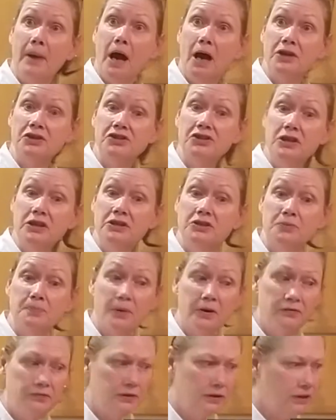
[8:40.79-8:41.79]
pasta is
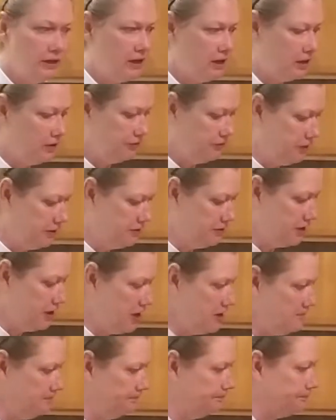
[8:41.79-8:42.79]
perfectly al
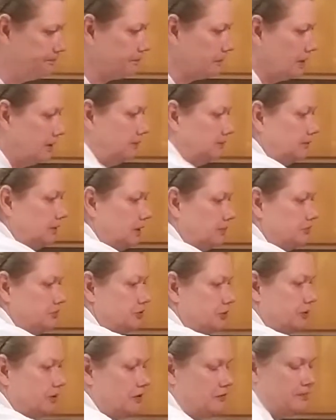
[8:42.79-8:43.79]

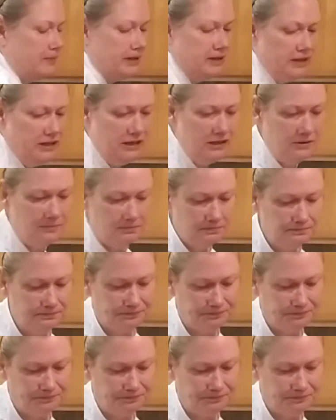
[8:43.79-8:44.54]
dente. Turn off my heat.